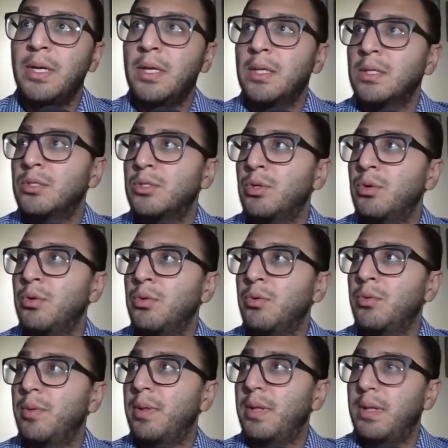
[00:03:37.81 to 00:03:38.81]
So
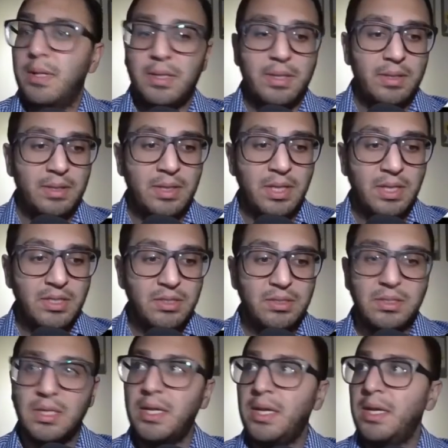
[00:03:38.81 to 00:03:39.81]
this
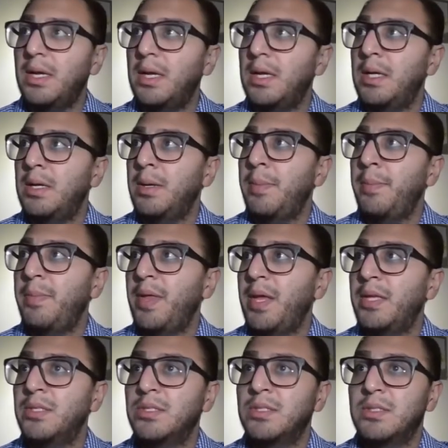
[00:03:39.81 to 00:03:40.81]

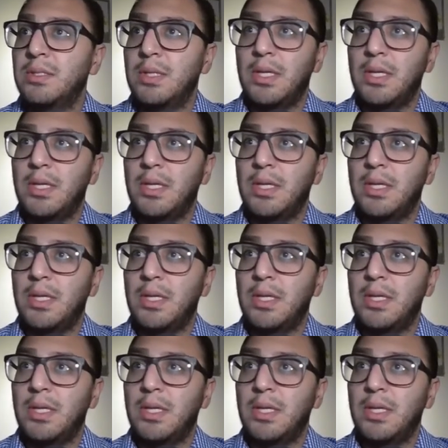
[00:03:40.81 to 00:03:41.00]
is